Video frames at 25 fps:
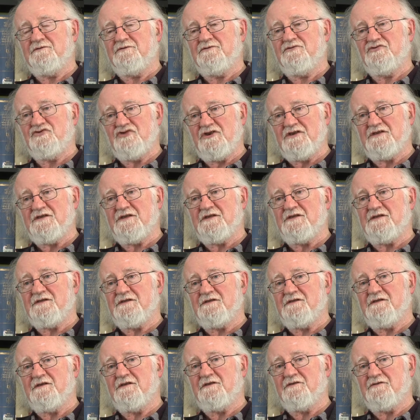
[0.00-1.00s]
Jesus
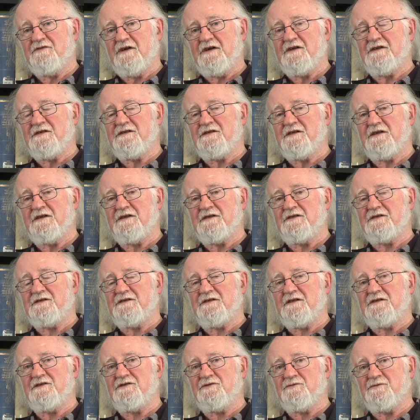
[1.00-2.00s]
Christ, and it's
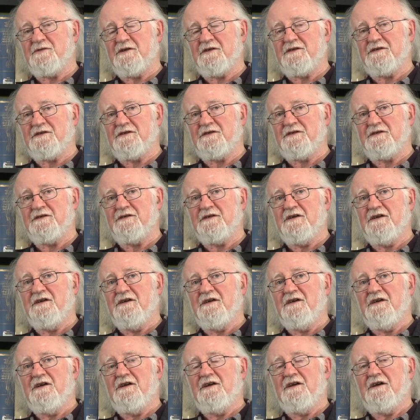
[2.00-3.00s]
situated
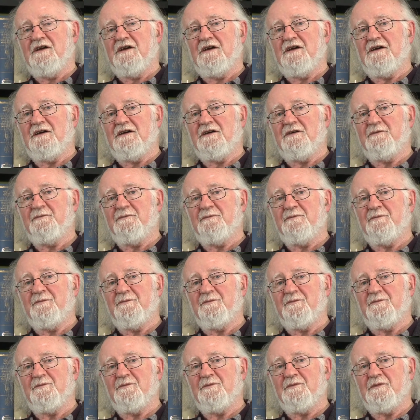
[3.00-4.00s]

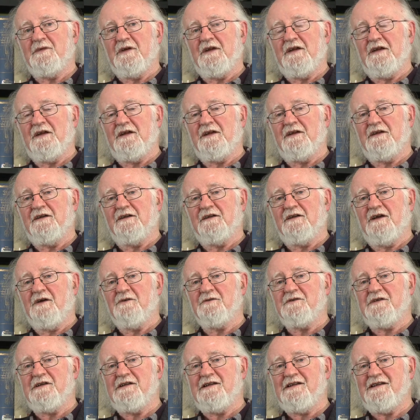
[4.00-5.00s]
in
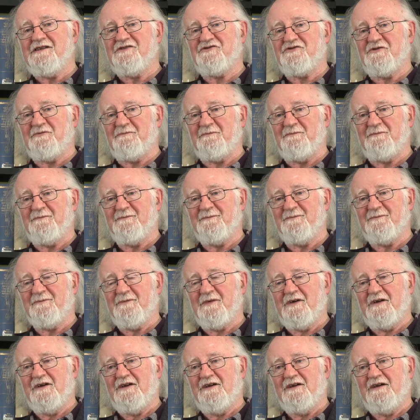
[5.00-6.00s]
County Leitrim,
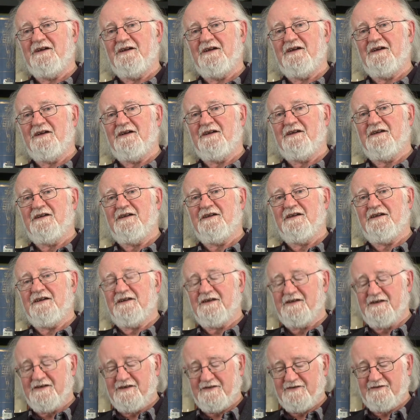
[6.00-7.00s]
in
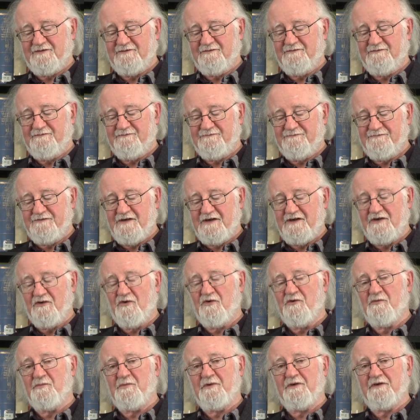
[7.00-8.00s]
a very
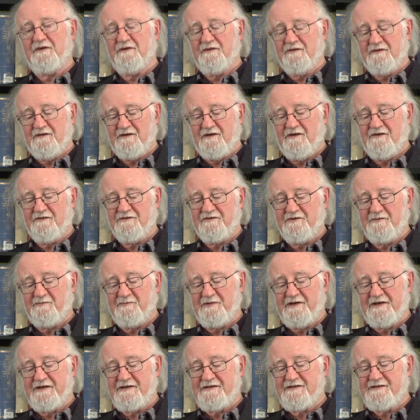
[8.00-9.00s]
open country
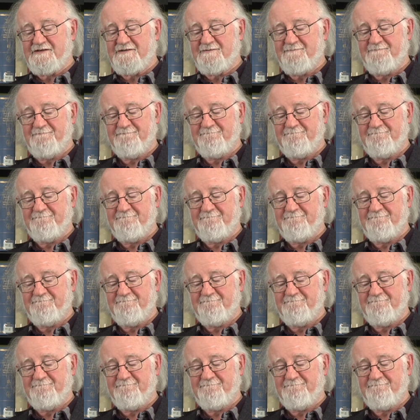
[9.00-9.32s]
place.